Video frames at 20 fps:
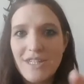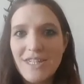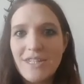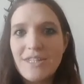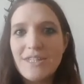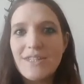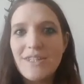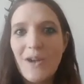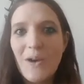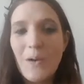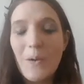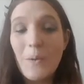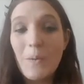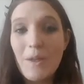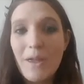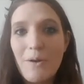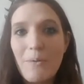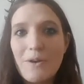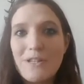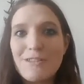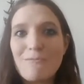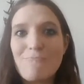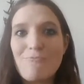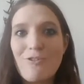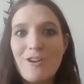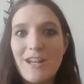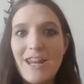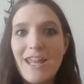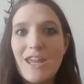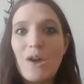So it was a
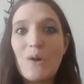pretty